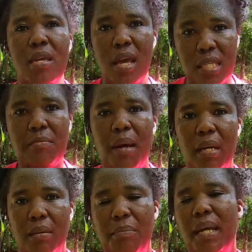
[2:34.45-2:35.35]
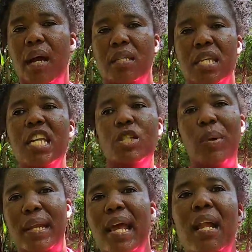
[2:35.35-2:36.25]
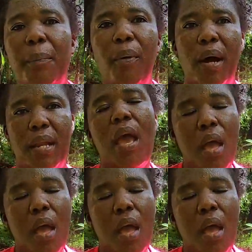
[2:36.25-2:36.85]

Yes, man. Because each one help one.